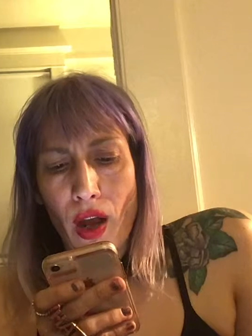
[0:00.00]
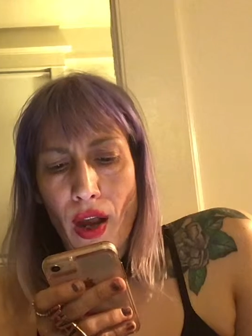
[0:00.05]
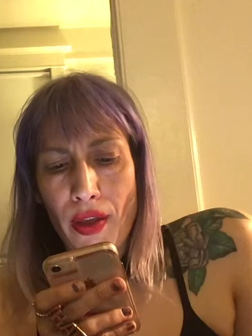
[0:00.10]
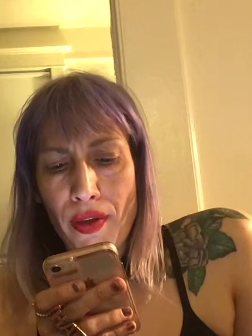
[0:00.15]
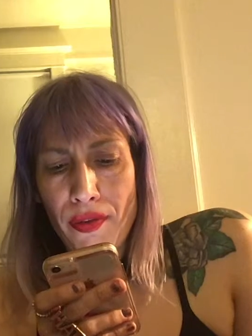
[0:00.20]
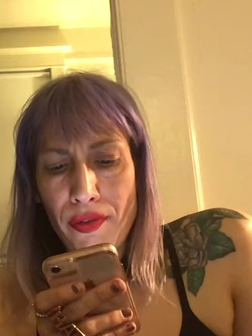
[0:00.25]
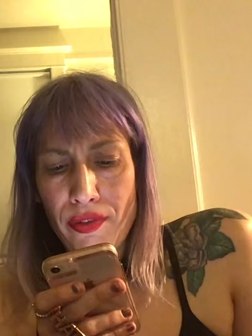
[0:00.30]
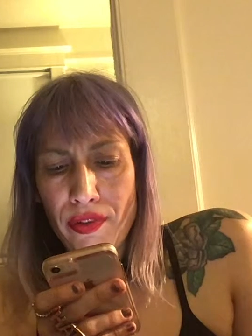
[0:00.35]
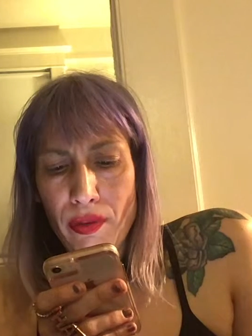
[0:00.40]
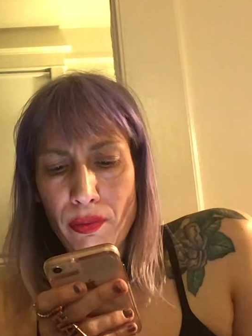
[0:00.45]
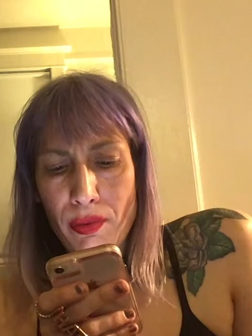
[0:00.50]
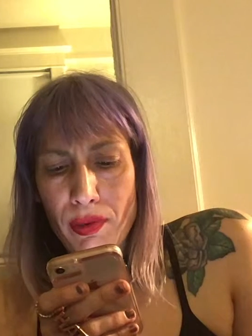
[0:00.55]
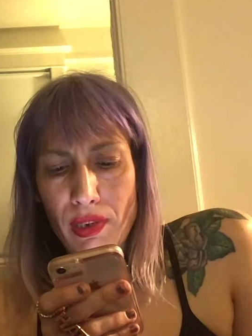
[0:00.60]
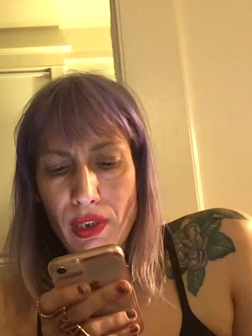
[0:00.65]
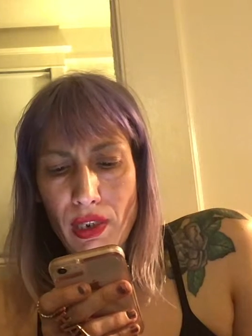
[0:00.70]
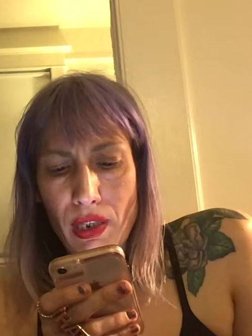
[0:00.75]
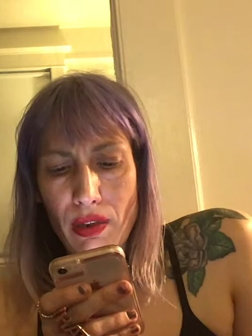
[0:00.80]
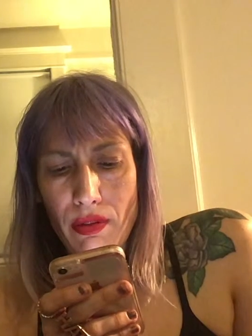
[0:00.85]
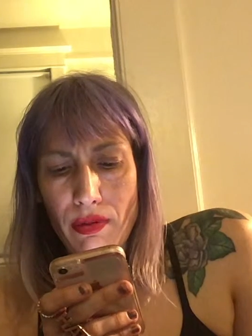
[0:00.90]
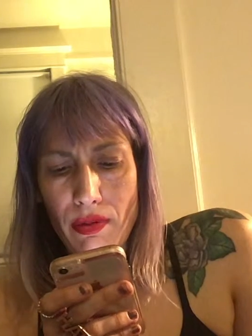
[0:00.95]
I used to
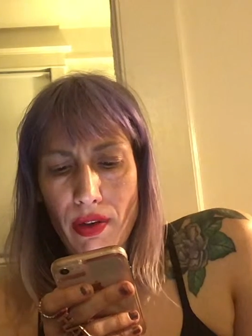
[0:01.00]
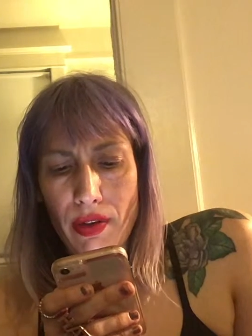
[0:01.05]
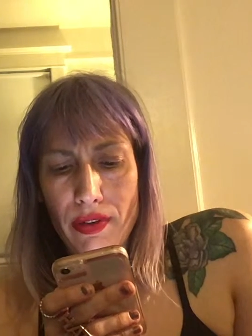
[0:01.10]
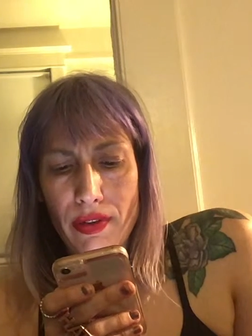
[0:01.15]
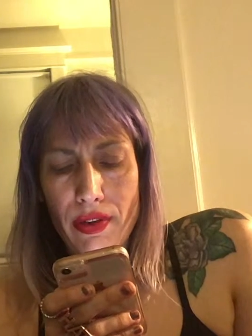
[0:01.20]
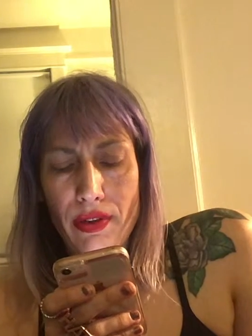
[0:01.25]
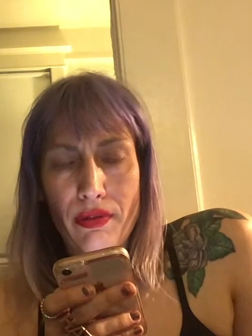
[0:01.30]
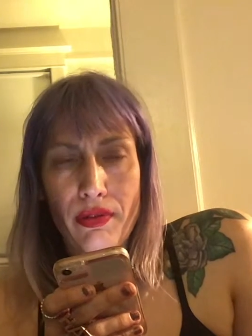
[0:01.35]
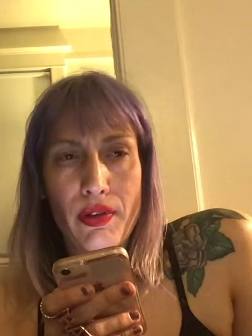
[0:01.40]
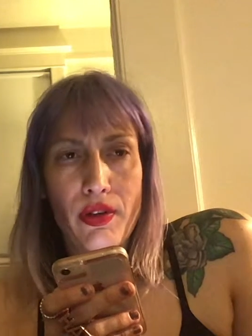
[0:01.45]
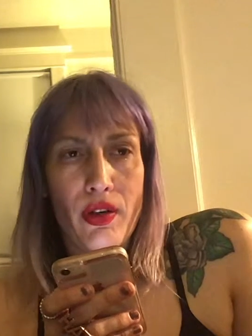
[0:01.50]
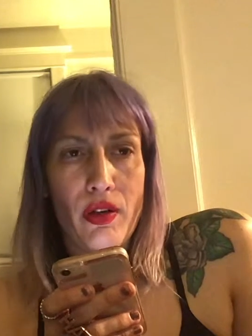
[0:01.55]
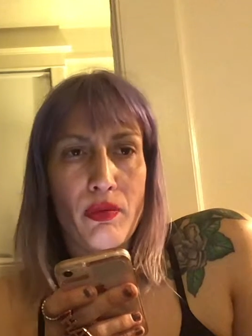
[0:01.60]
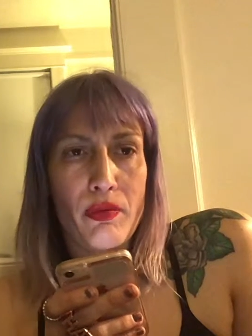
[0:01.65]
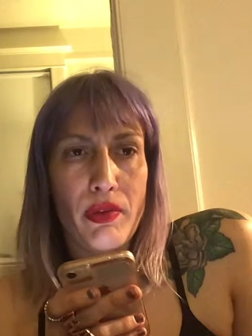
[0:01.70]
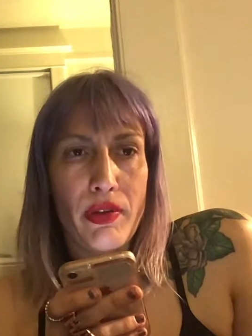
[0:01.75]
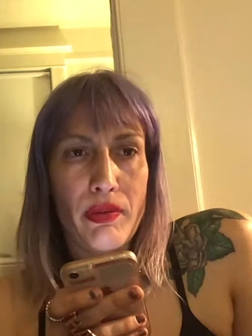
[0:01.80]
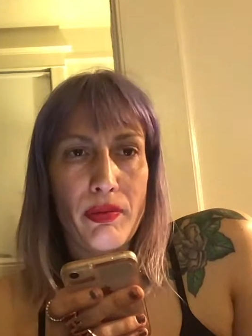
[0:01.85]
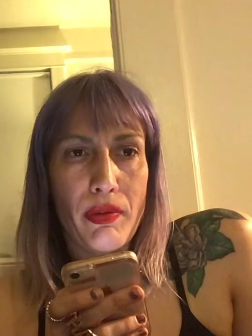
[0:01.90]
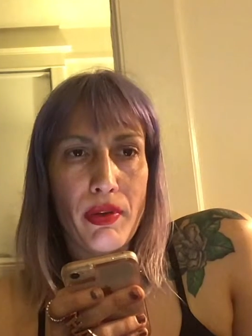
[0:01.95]
believe itinerant
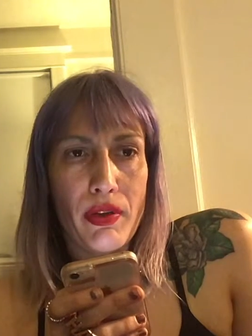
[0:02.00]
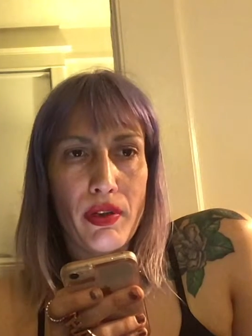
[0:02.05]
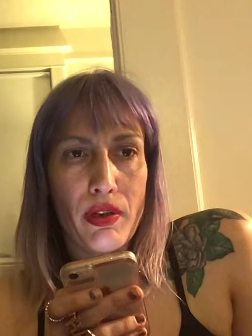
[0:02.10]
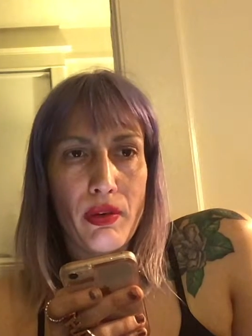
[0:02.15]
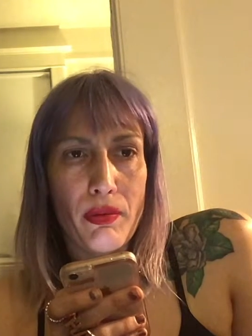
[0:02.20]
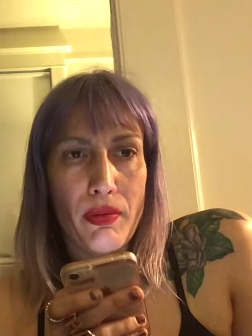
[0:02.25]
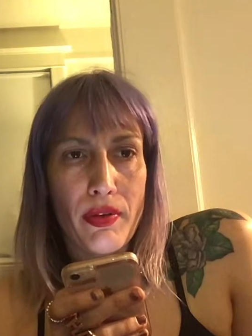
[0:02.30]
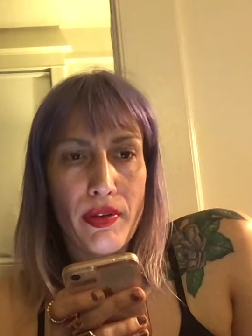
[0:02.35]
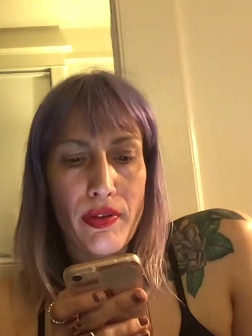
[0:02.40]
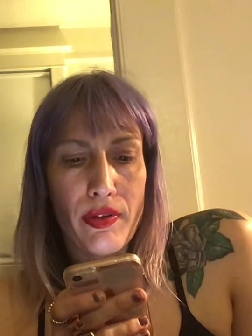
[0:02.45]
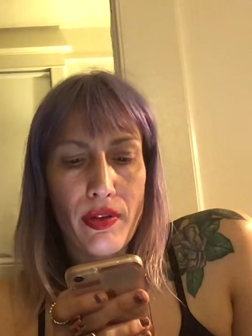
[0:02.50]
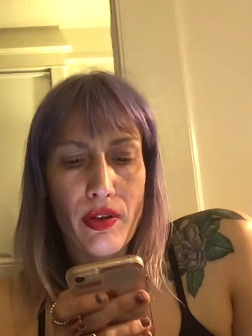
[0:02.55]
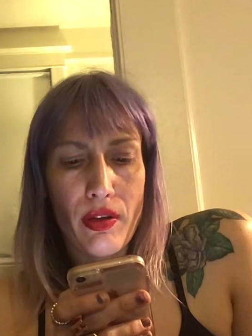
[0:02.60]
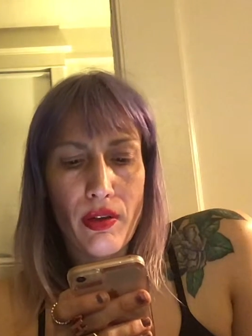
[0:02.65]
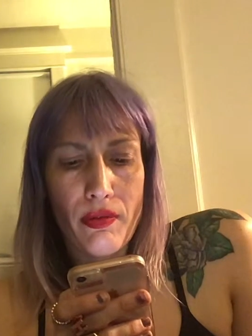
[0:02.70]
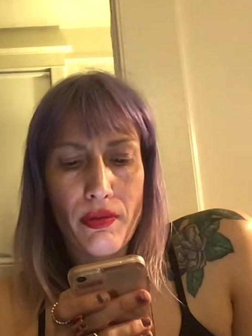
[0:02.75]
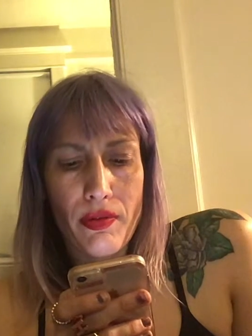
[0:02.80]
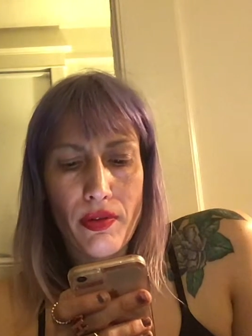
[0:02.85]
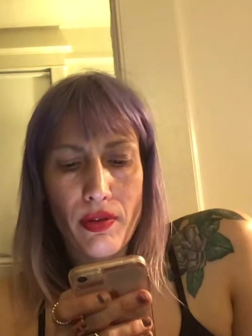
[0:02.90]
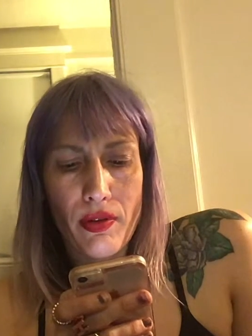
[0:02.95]
homeless men could be
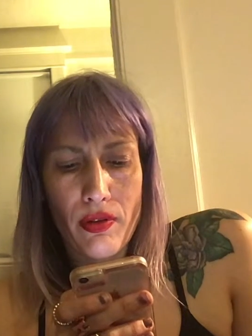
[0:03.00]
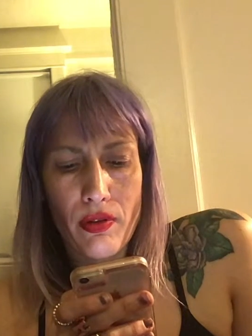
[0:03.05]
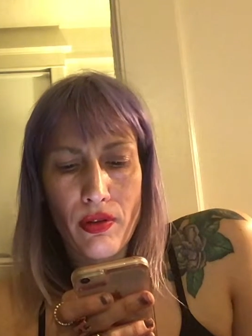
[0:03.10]
saved.